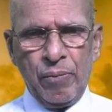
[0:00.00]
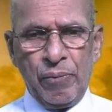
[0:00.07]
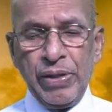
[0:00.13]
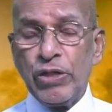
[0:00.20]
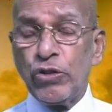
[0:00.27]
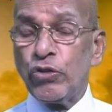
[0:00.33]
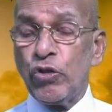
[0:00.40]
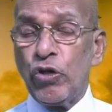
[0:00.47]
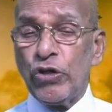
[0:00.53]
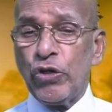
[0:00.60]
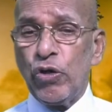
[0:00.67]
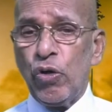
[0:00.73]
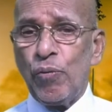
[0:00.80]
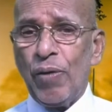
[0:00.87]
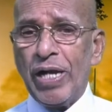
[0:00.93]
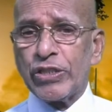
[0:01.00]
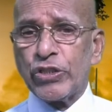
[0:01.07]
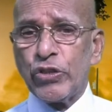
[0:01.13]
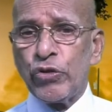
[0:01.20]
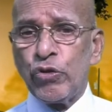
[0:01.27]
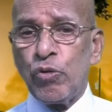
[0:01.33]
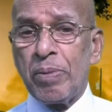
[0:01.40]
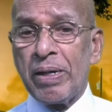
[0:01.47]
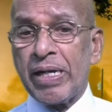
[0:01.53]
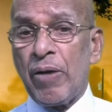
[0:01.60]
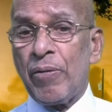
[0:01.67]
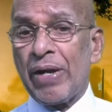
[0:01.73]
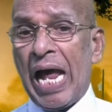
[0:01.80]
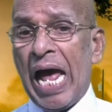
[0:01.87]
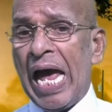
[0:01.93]
We do not know what to do, but
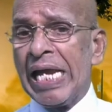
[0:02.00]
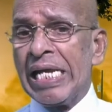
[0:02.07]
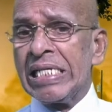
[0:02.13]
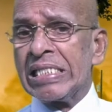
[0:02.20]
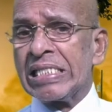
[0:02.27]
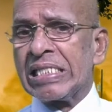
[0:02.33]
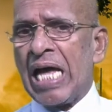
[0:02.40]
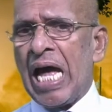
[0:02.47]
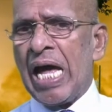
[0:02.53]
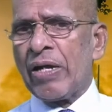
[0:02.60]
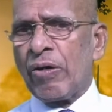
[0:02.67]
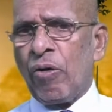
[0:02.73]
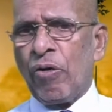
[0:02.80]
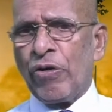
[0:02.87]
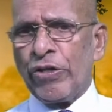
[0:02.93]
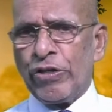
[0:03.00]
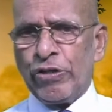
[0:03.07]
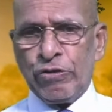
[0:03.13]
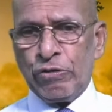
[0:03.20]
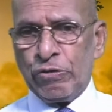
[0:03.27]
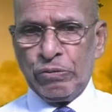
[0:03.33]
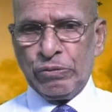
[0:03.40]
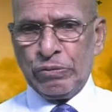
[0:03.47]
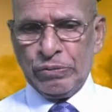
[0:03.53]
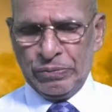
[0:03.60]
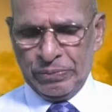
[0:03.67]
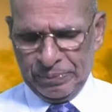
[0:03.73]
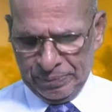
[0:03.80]
our eyes are on you.